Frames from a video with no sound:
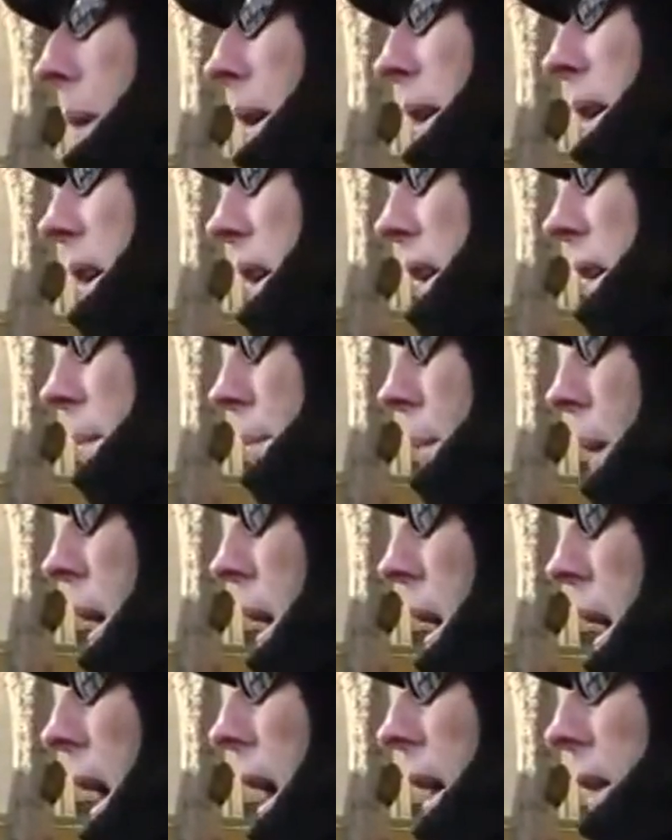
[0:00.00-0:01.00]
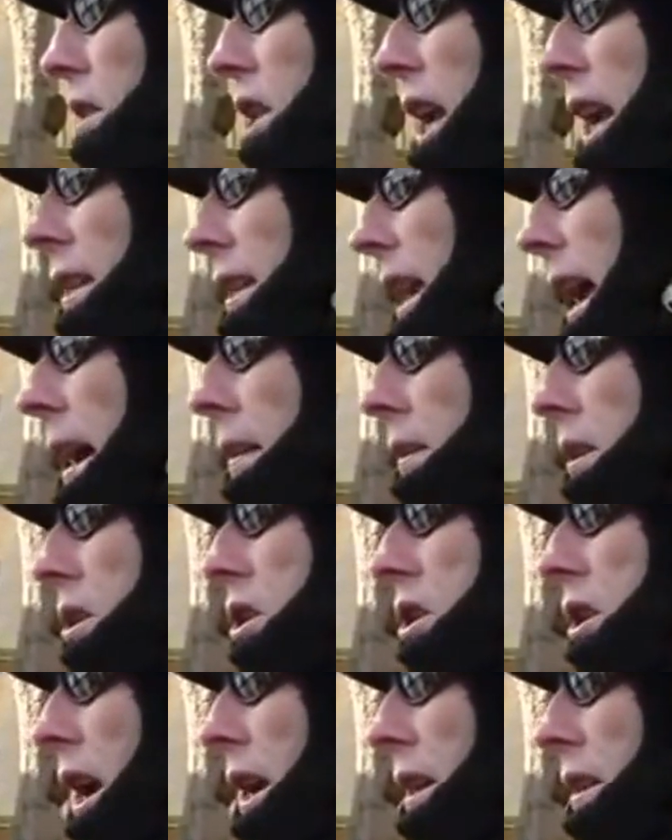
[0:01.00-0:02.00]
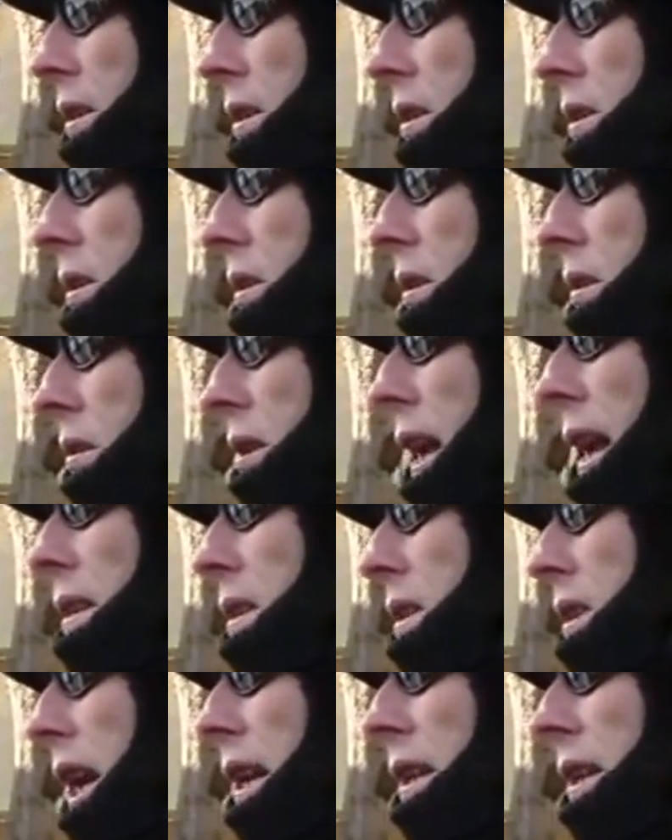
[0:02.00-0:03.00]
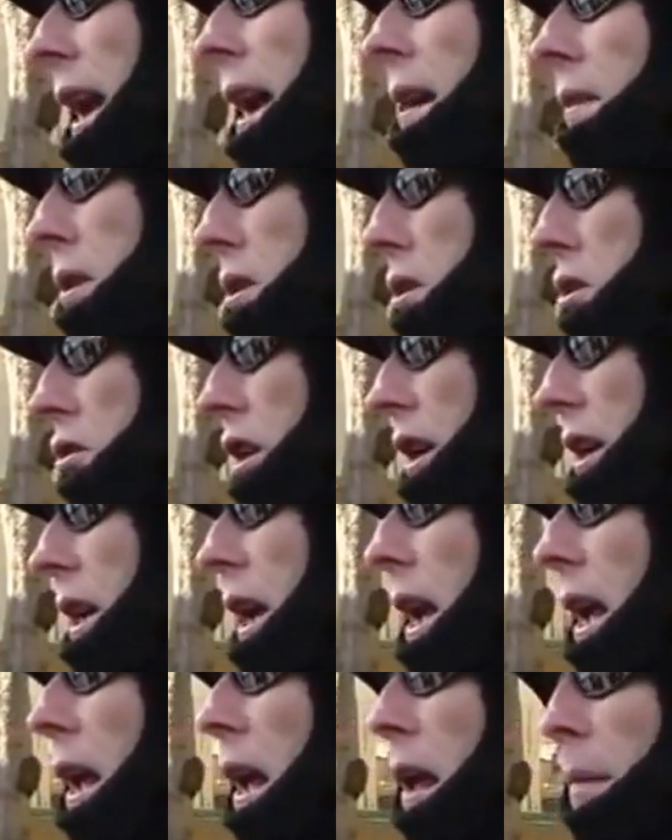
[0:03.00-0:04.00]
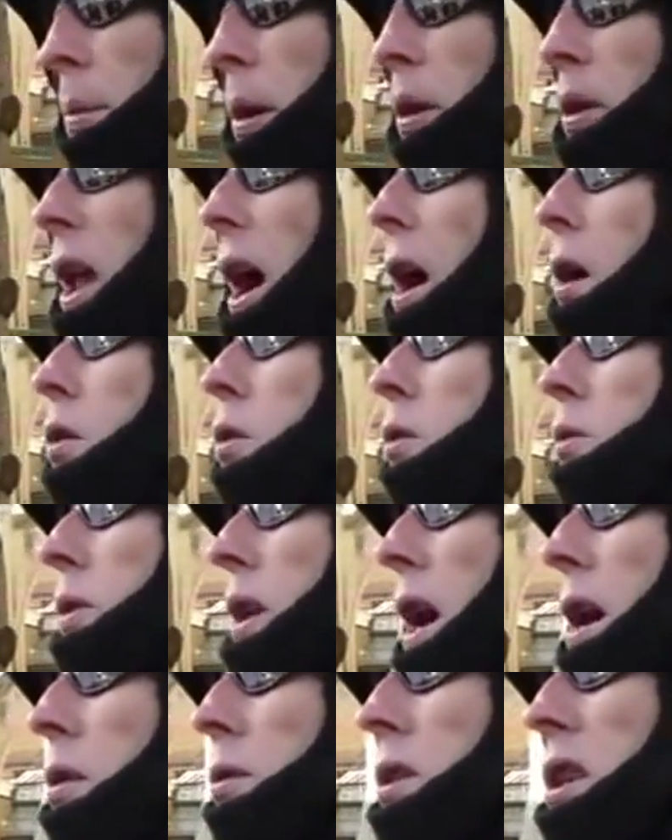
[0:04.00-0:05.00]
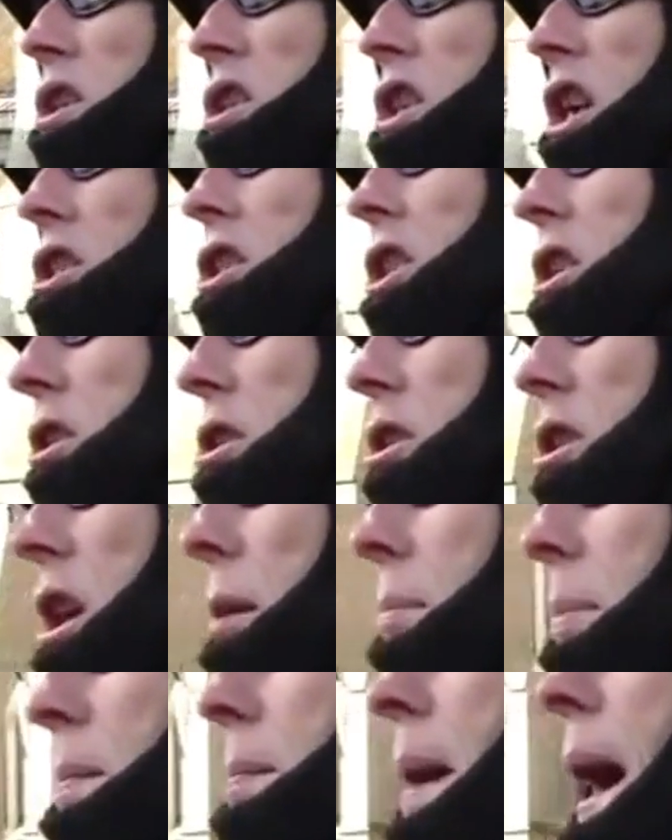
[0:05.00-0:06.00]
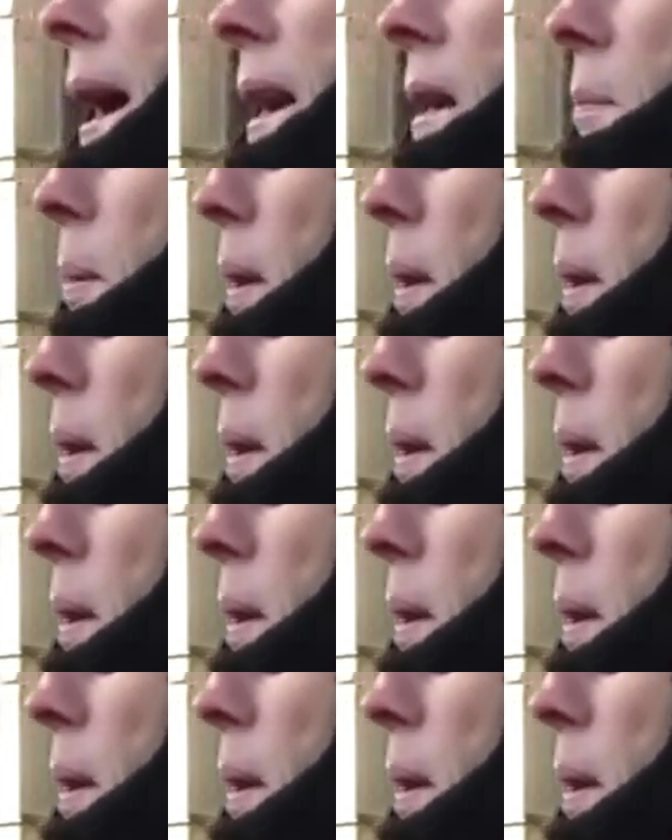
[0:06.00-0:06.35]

meeting at 10 Downing Street. But no decisions can be made